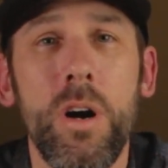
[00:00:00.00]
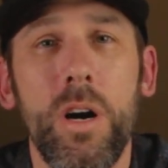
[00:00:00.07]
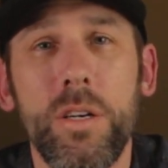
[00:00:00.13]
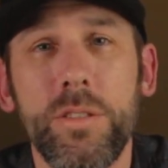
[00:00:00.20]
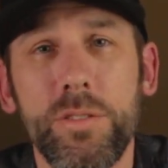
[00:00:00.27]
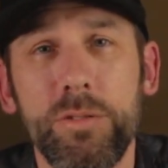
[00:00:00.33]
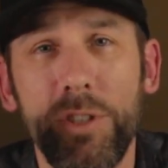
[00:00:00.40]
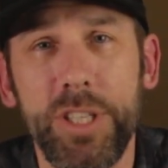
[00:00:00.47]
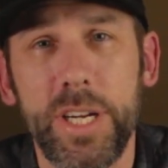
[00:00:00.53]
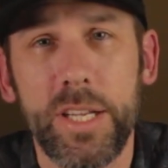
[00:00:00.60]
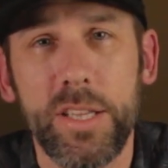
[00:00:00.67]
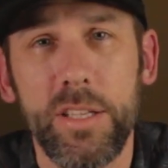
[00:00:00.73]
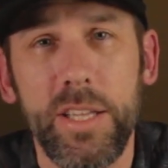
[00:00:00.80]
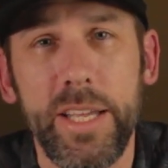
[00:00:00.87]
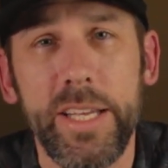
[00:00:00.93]
Also
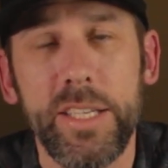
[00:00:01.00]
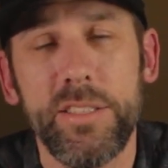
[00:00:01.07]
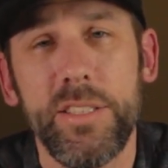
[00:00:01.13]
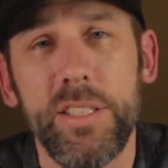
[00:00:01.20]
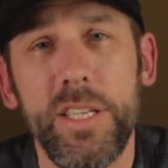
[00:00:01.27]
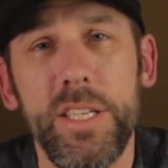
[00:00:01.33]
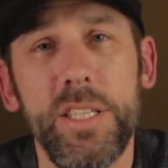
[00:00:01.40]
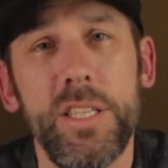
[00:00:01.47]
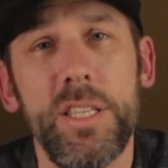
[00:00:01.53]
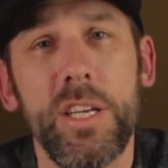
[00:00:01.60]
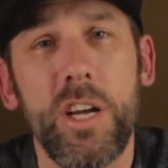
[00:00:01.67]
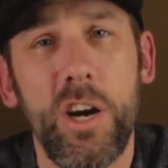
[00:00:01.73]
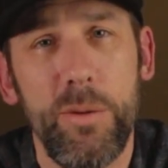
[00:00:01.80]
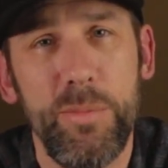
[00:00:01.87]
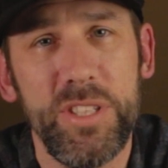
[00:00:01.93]
check the links in
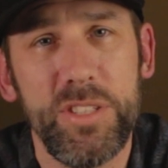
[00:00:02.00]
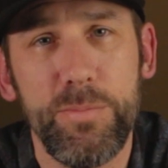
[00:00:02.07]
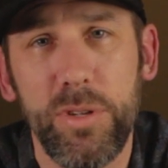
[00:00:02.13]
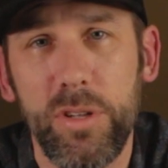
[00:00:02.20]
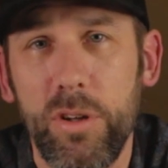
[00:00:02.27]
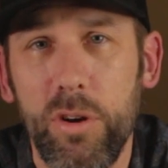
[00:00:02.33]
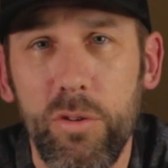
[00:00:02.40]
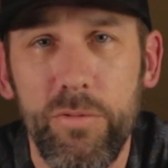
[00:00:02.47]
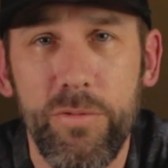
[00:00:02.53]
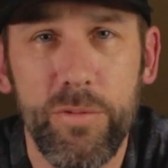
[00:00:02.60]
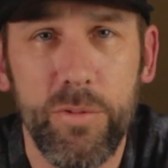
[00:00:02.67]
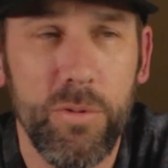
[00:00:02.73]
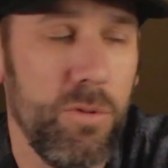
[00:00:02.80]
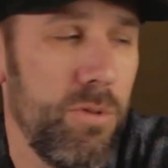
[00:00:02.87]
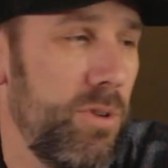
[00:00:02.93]
the comments below
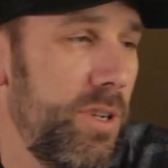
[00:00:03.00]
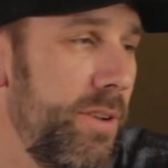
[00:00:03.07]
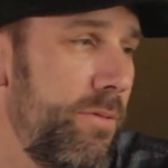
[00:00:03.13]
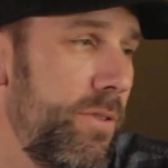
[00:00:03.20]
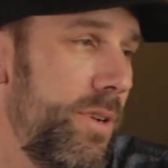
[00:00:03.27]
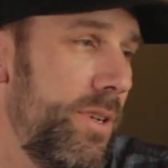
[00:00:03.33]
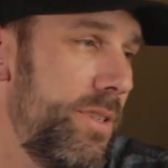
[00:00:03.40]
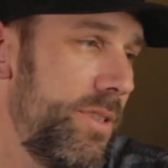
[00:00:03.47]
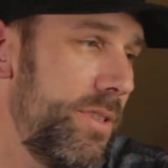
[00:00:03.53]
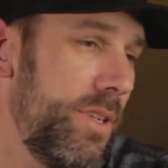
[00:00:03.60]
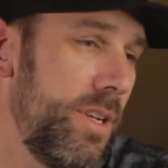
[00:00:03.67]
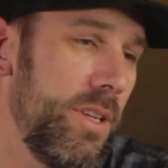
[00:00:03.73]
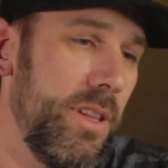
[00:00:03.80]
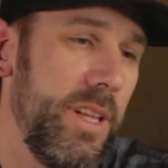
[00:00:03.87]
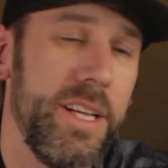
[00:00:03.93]
for different
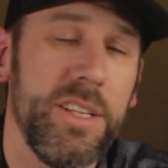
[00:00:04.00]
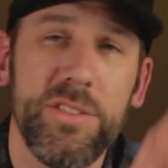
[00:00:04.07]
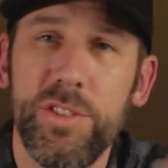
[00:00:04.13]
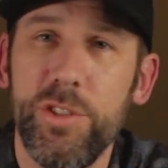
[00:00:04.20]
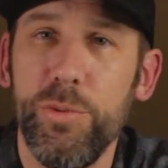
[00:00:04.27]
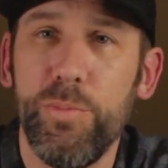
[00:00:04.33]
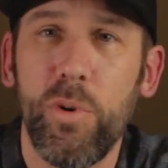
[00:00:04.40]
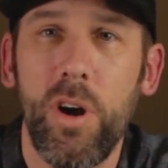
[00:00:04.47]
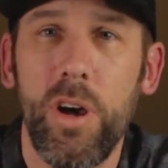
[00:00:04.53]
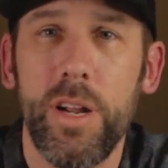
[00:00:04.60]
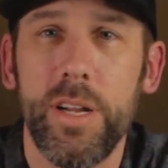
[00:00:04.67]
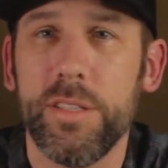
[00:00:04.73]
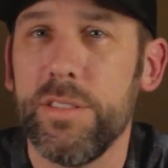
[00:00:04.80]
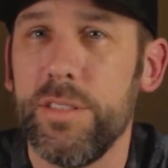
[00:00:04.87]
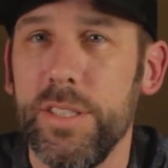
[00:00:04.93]
links to
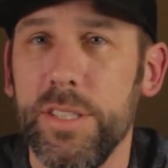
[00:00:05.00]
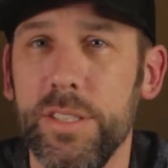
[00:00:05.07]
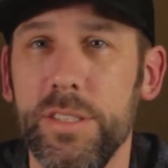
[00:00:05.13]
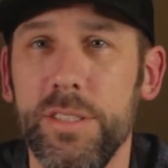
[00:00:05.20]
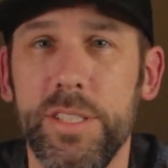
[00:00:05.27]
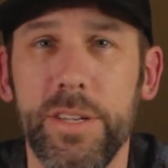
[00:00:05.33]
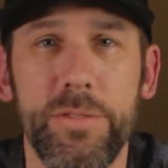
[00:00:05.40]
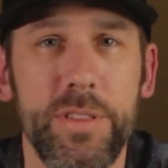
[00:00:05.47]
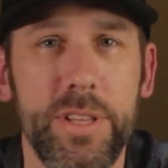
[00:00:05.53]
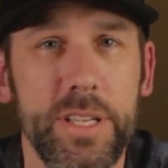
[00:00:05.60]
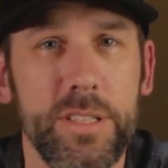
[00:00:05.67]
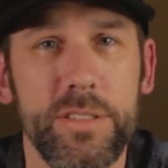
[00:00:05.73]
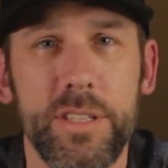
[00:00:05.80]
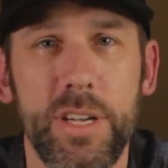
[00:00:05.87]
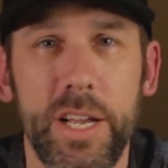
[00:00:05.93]
products and different
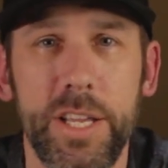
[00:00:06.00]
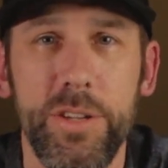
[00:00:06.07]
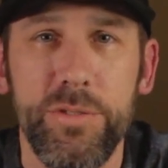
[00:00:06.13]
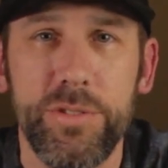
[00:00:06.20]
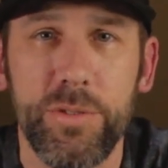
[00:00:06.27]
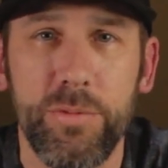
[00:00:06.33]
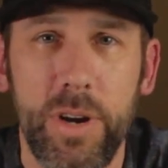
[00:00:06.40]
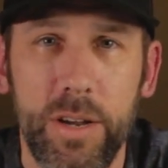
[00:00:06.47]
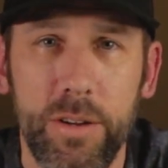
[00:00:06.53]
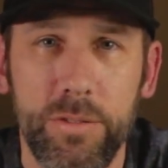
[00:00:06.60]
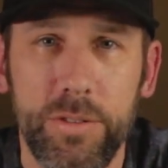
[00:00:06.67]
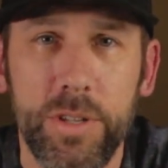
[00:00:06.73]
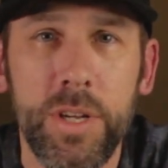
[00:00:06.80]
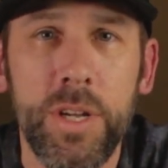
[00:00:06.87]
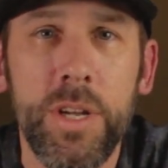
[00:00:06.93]
things that I use
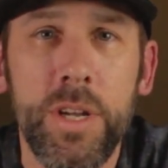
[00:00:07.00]
around